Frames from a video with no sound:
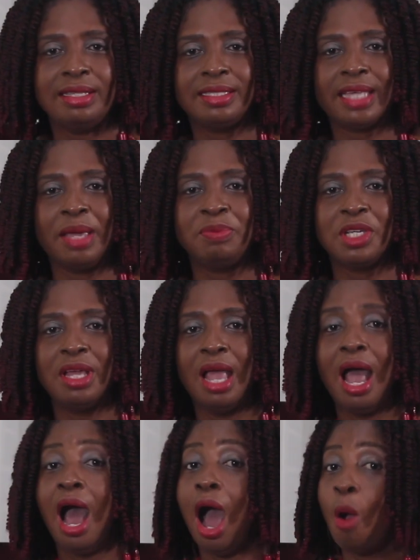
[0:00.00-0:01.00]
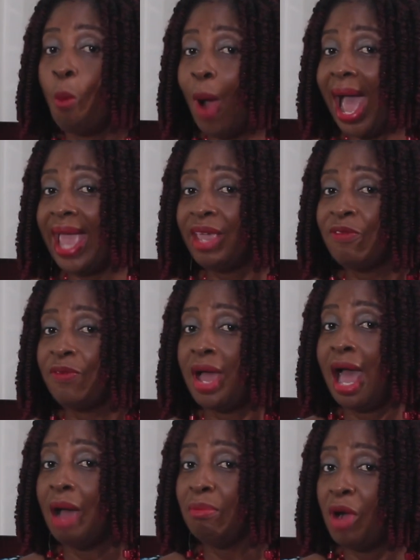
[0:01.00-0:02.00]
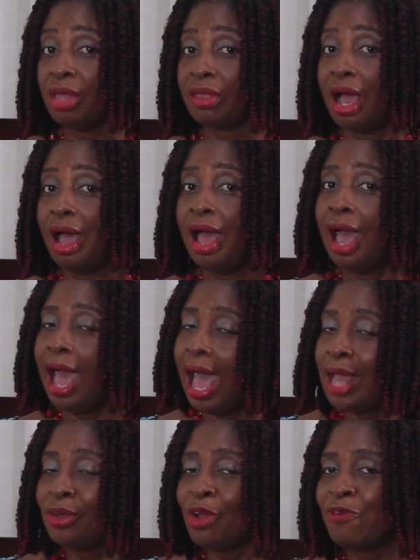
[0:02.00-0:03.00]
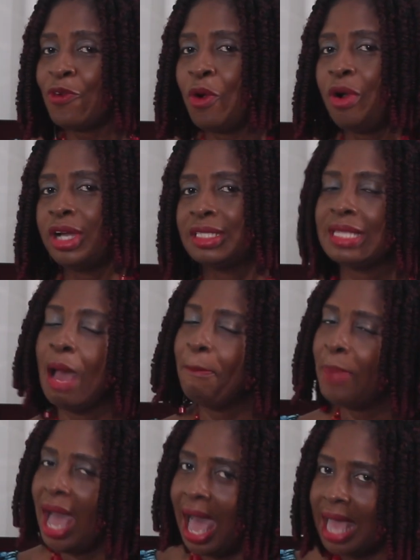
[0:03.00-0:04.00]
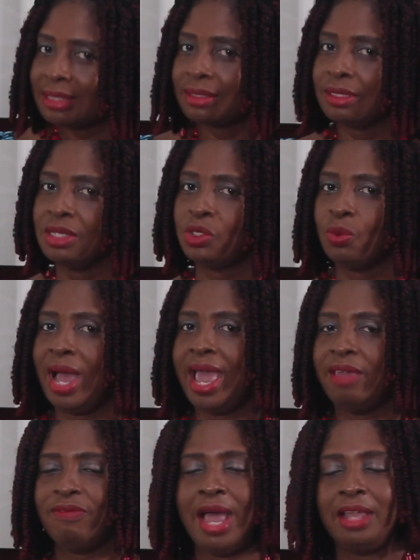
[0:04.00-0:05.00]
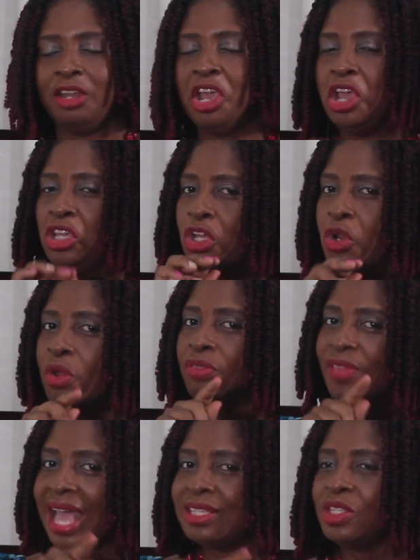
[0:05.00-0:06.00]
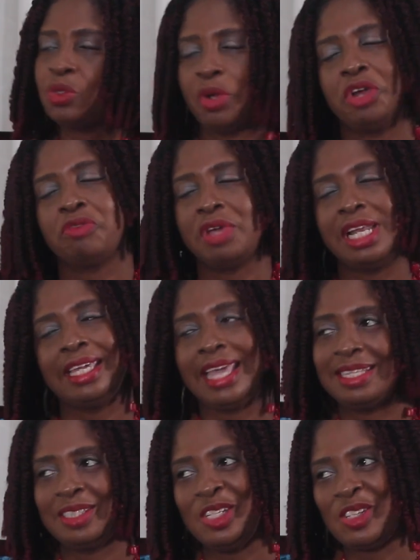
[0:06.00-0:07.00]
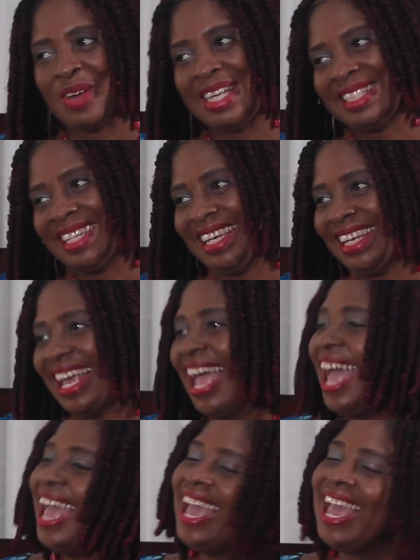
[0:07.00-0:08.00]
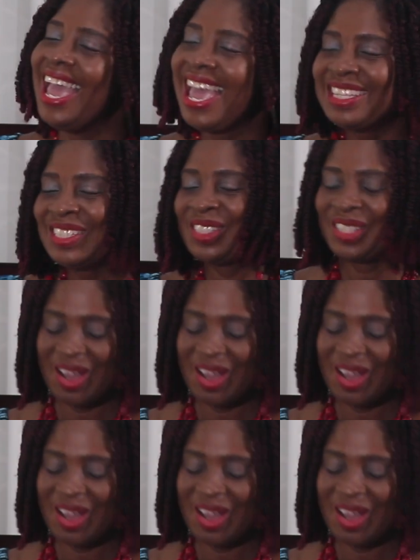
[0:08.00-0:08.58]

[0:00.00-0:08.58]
Seed Concept, a wife, a mother, and of course, a pastor's wife. And that is where it really gets interesting.